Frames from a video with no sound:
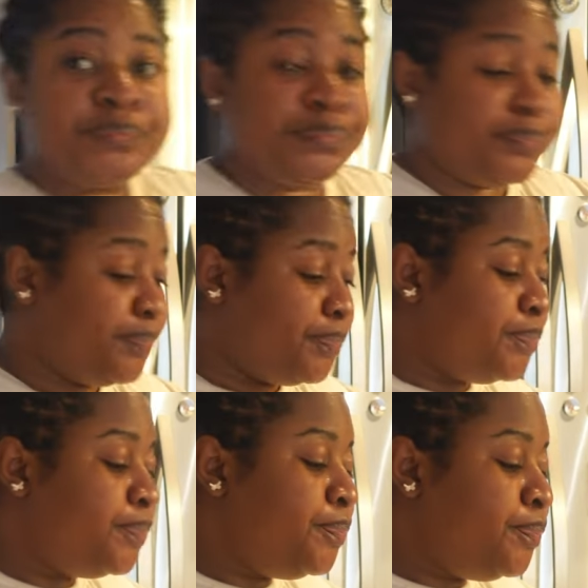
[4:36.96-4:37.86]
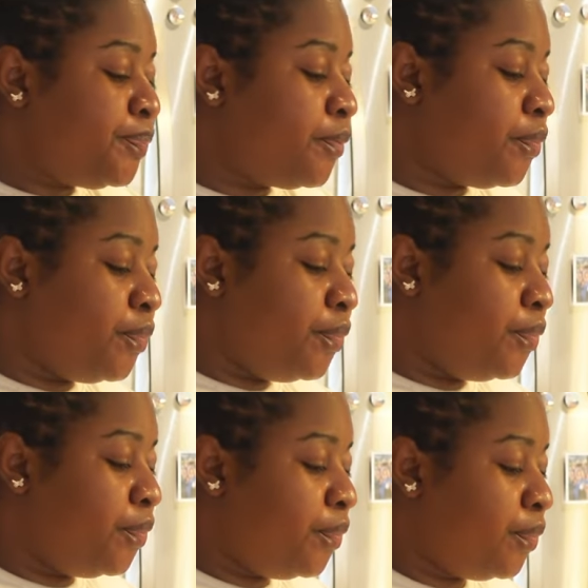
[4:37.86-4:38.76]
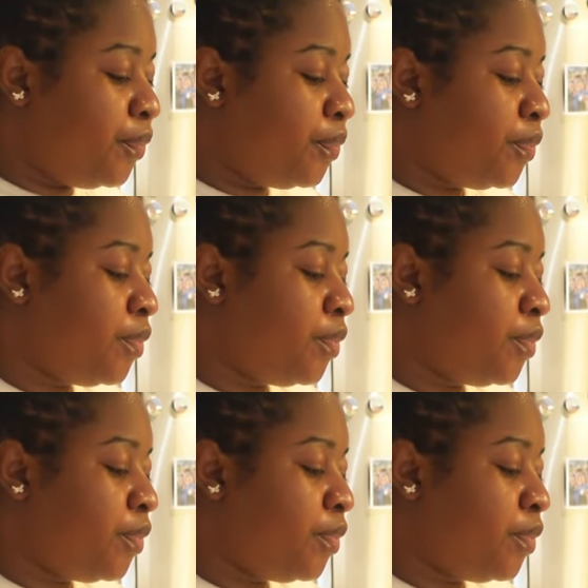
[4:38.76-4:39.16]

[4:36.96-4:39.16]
(silence)